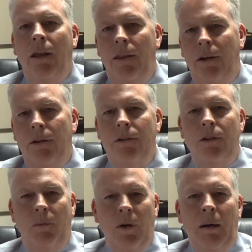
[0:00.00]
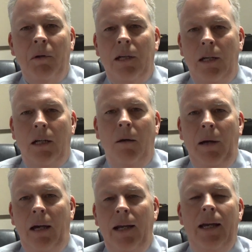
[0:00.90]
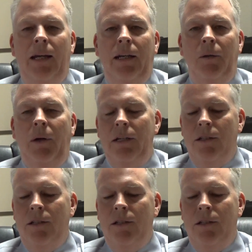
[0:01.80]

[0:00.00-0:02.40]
you're probably going to come out ahead anyway.